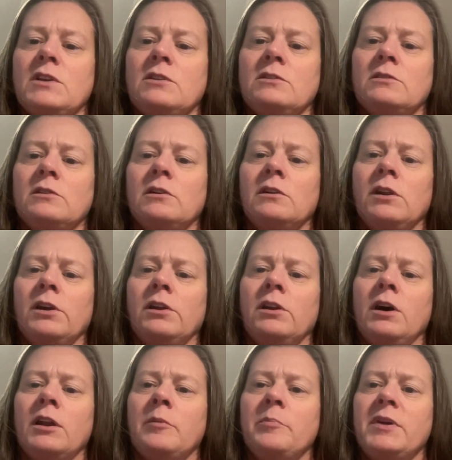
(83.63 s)
Looking like a
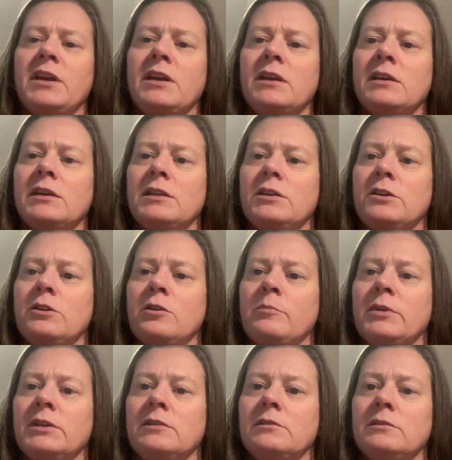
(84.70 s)
lot of pink in there,
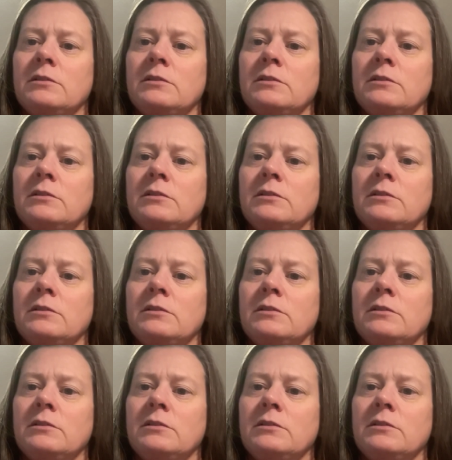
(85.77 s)
but